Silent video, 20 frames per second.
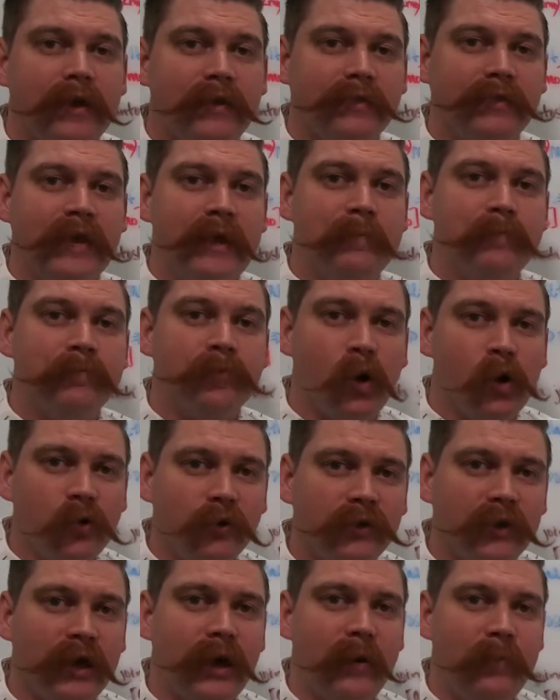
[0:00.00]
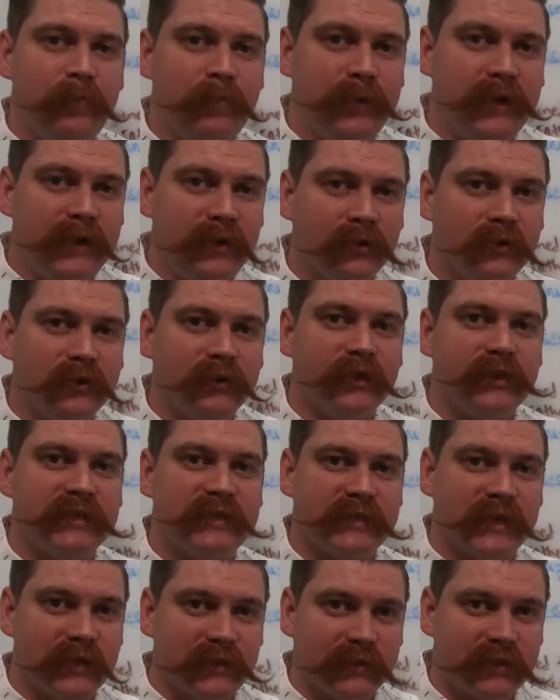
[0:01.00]
They both appeal their
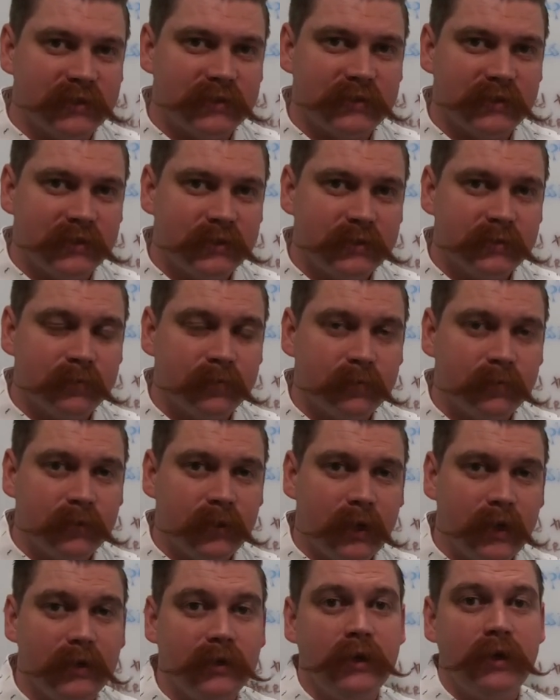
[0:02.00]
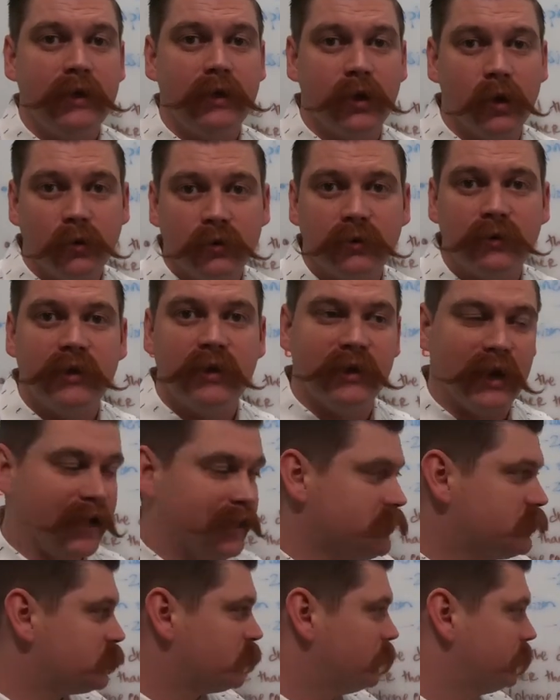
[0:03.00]
sentences, and they go to the
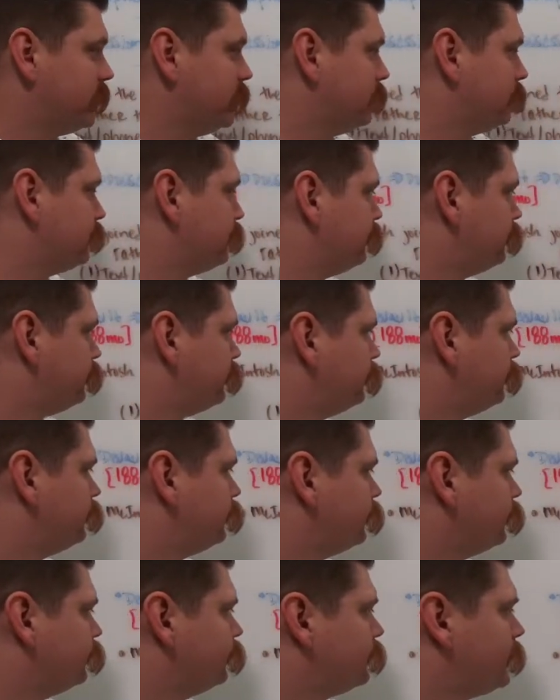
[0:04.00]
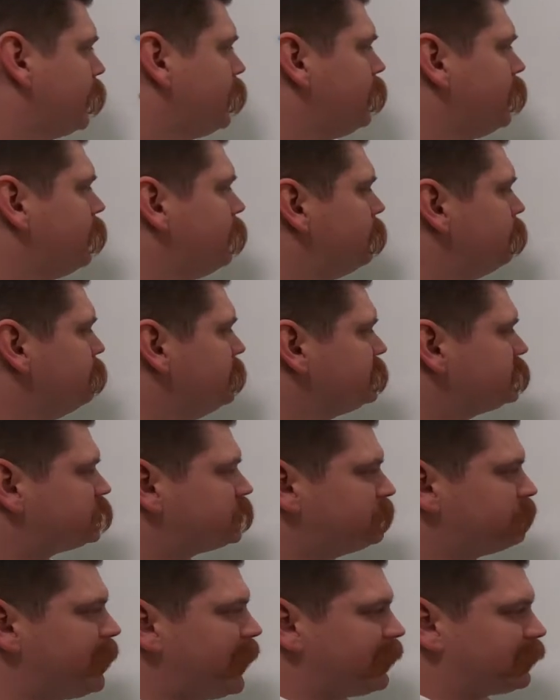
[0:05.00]
Ninth Circuit.
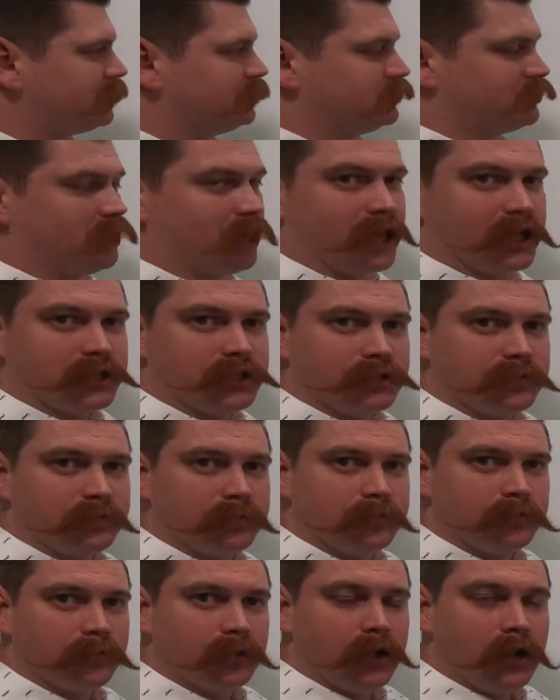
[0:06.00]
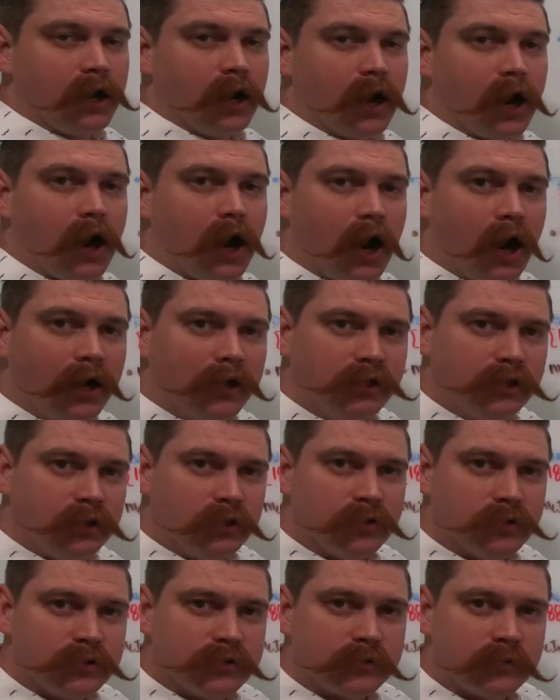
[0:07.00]
Mr. McIntosh
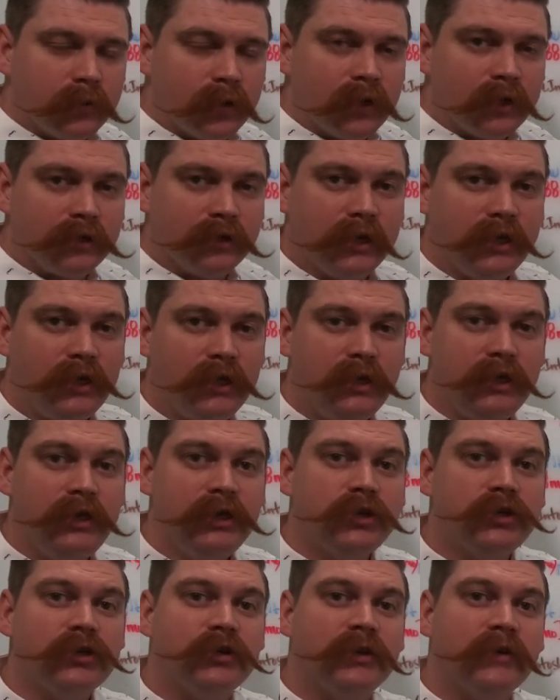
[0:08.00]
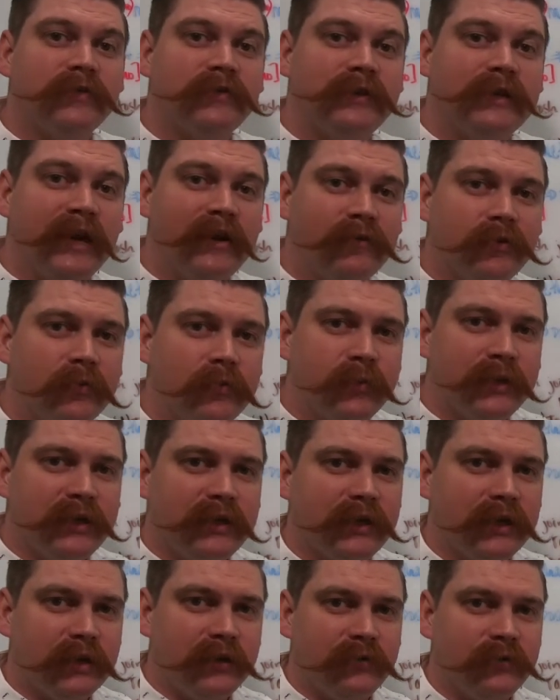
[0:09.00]
argues that he should have never
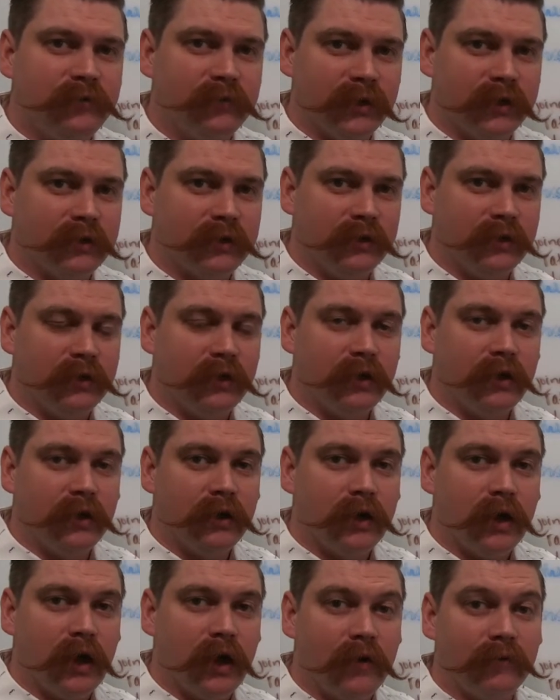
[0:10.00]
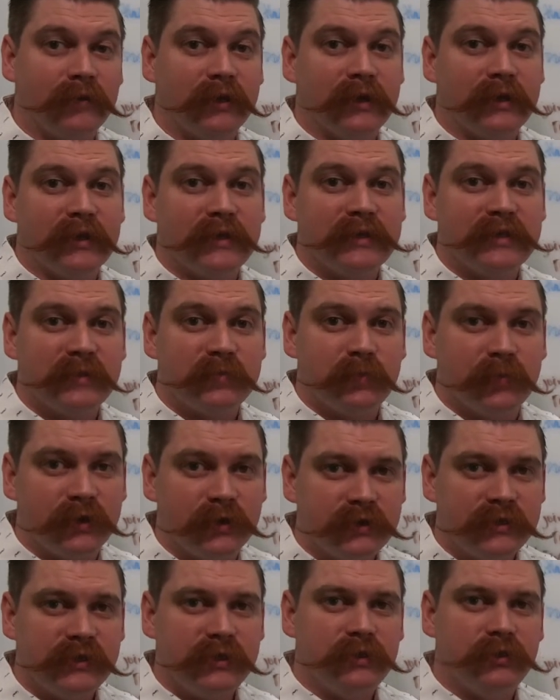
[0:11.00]
been convicted of the
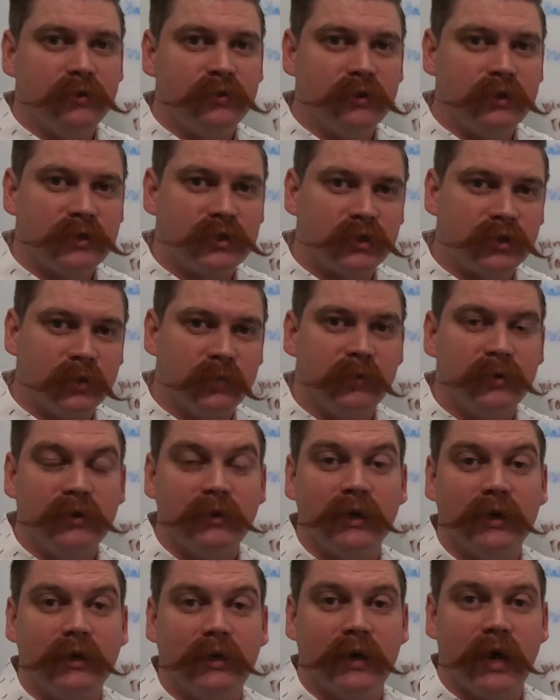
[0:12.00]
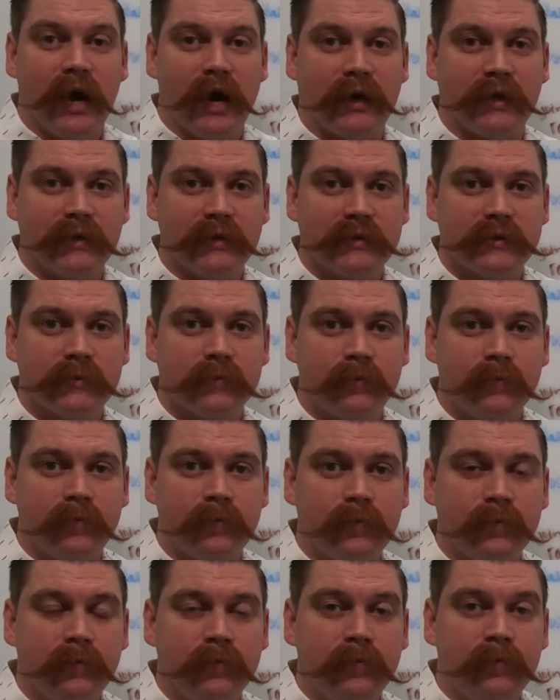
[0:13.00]
conspiracy to distribute narcotics
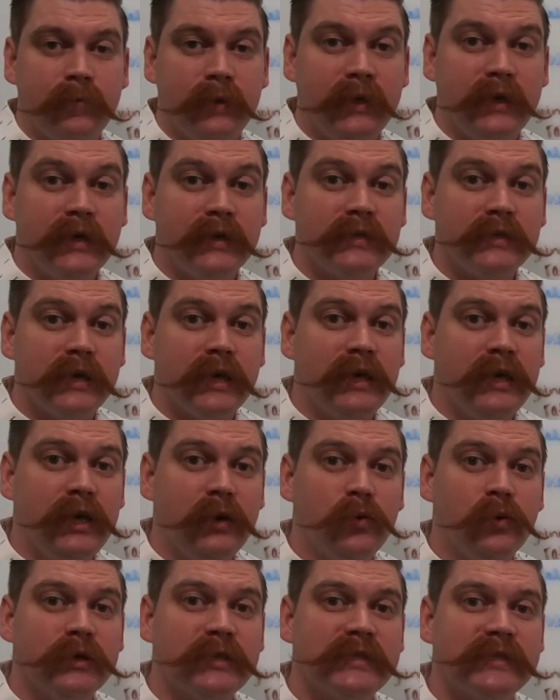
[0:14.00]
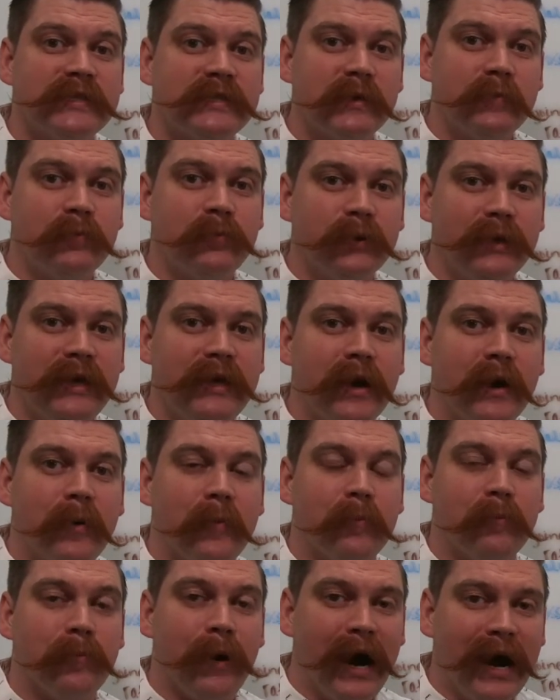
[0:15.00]
because he was simply
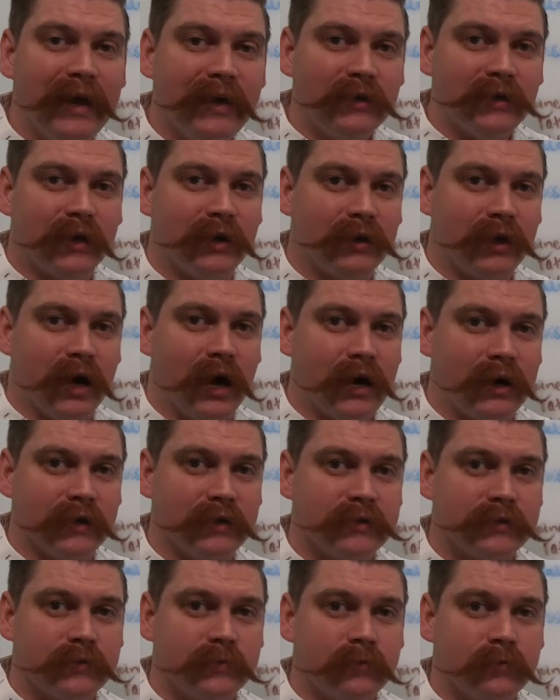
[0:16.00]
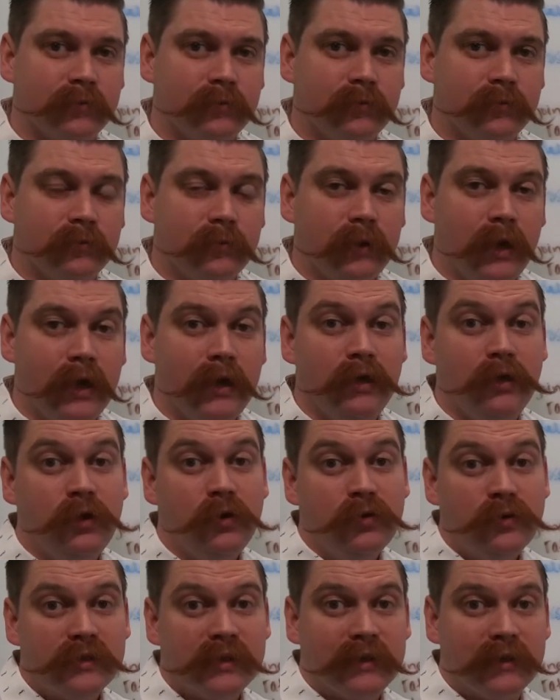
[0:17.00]
buying narcotics and
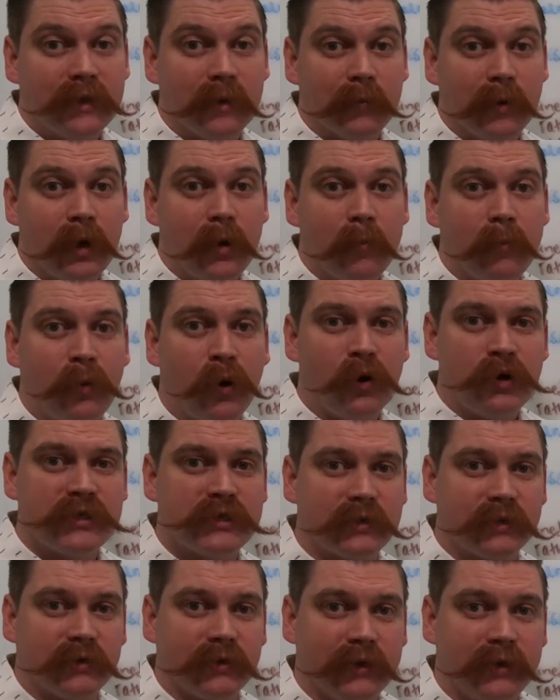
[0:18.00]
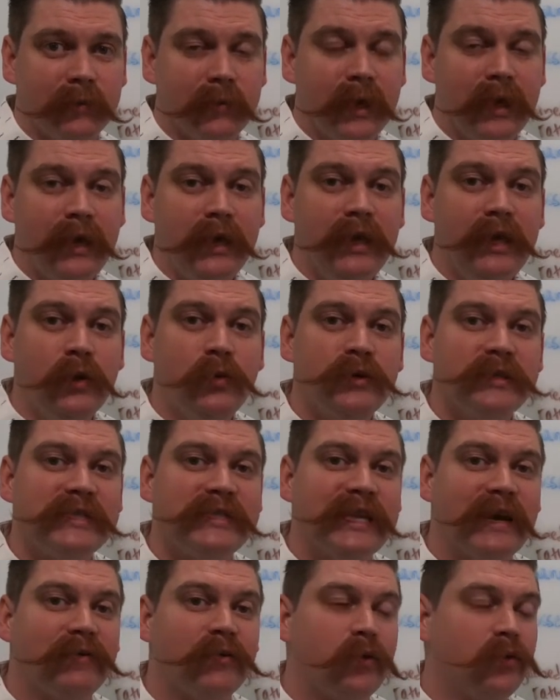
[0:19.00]
using them personally. He was
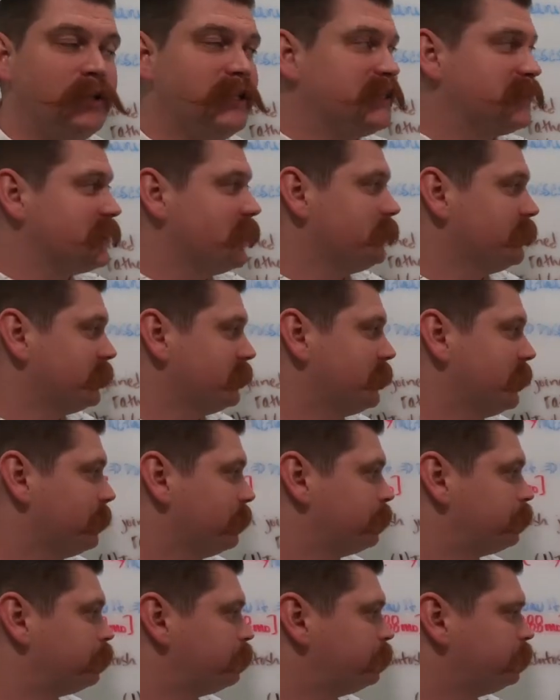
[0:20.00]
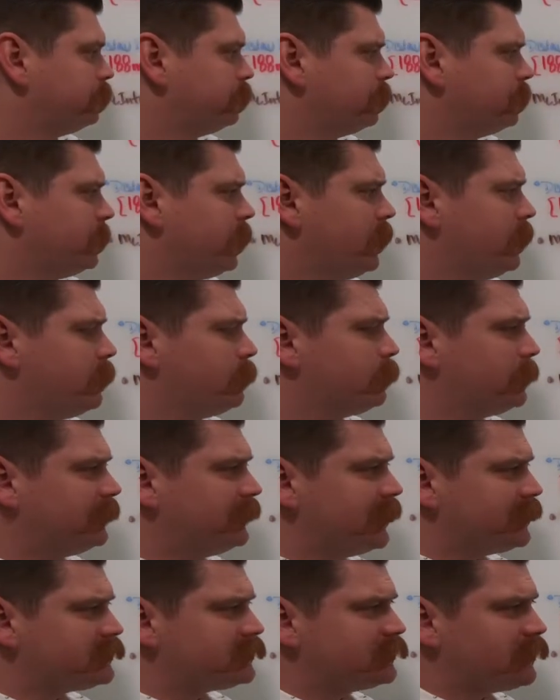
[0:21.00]
never reselling them. But
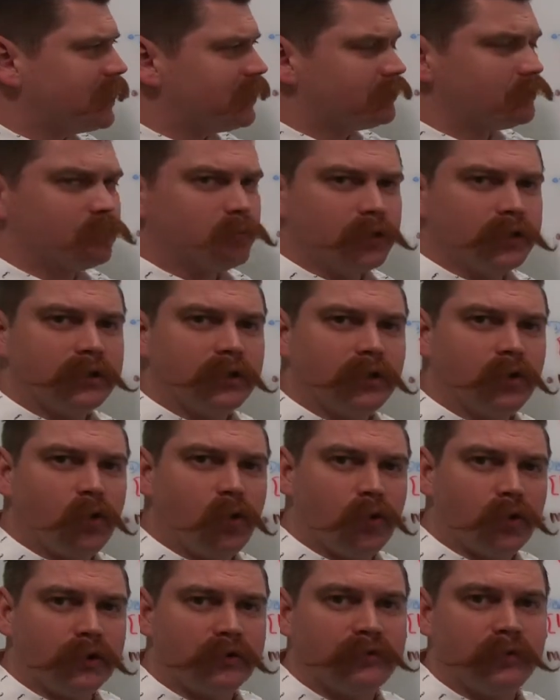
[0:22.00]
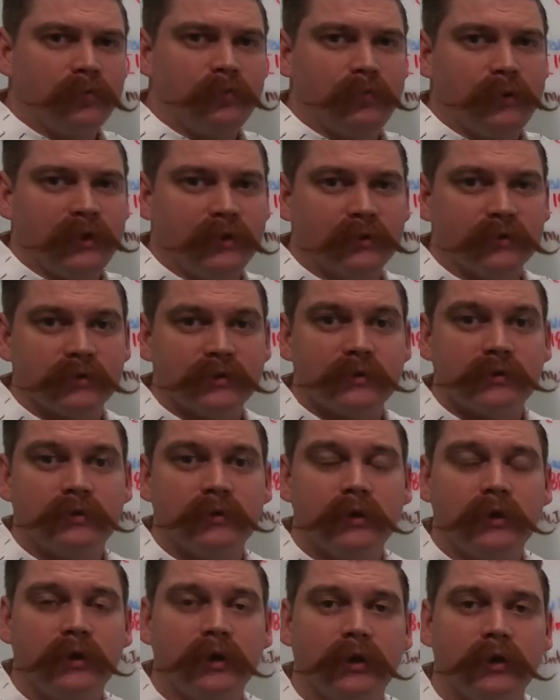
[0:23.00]
that's not what the Court of
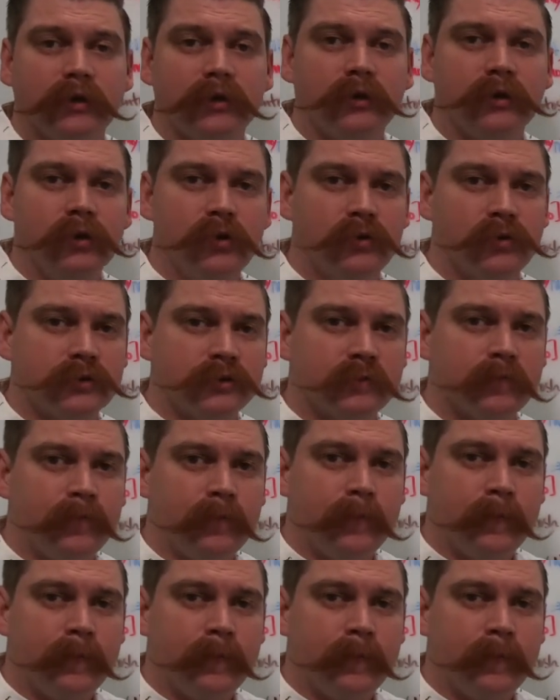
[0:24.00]
Appeals concludes.